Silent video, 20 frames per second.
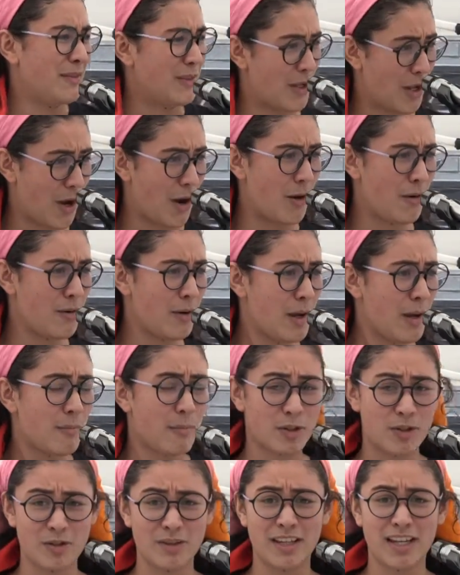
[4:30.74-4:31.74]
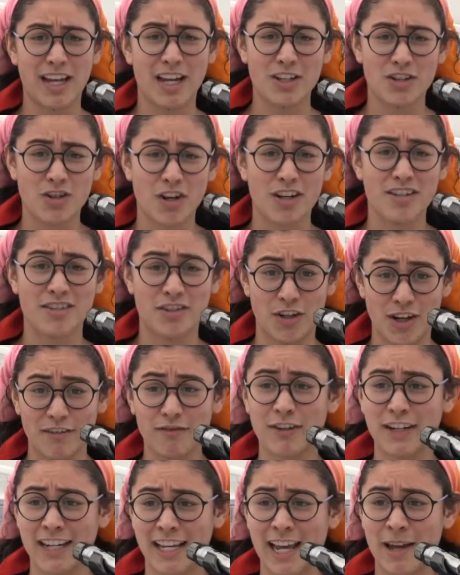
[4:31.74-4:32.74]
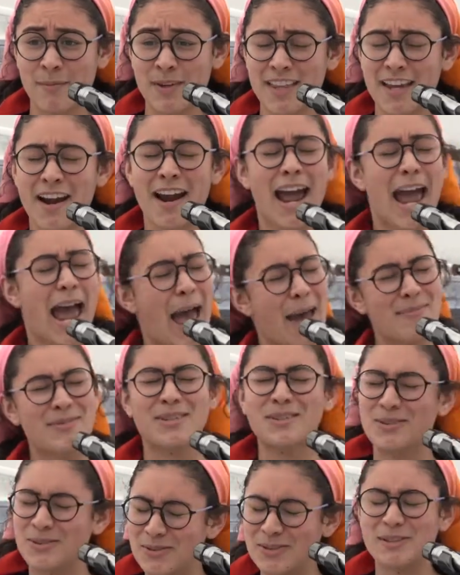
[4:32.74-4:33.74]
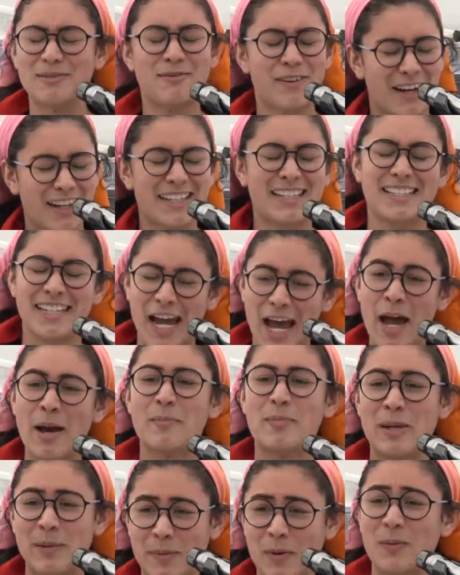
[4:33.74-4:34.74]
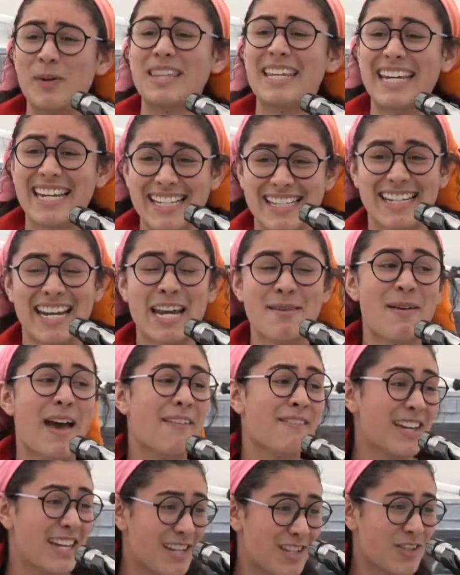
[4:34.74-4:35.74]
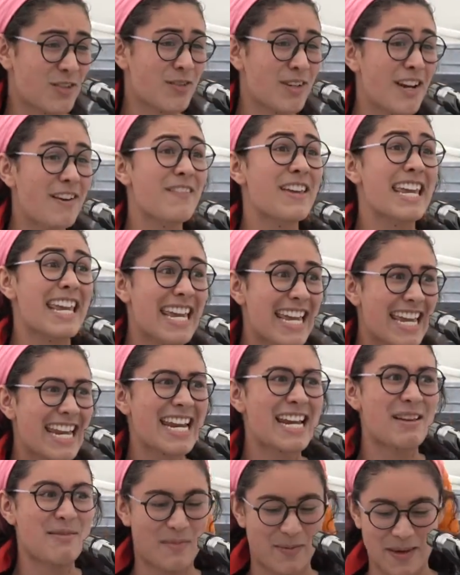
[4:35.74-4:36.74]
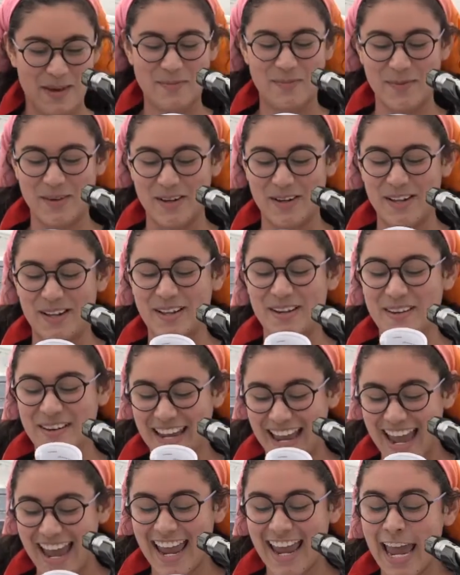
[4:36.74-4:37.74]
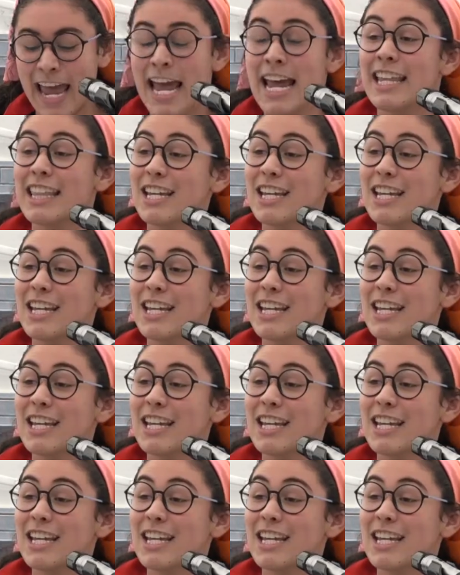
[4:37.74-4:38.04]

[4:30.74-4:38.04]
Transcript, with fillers: No. But you think I trust Jeffrey to get me there? Absolutely fucking not. People with his name have a history of eating people, okay?